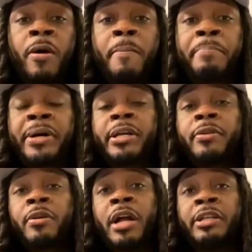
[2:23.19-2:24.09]
But
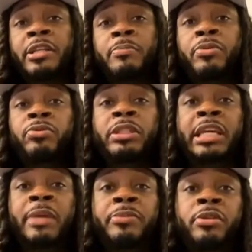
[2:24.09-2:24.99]
I think Boosie
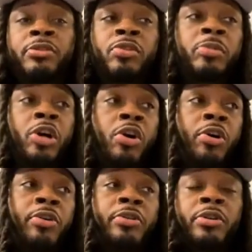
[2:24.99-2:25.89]
came to a turn of
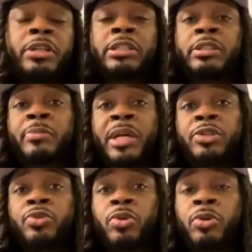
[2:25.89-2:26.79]
heart because
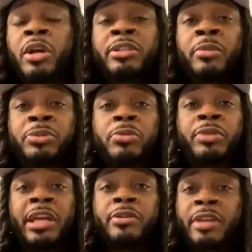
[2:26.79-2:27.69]
them two,
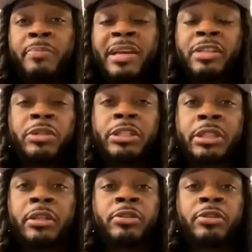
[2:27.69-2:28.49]
they mess with each other.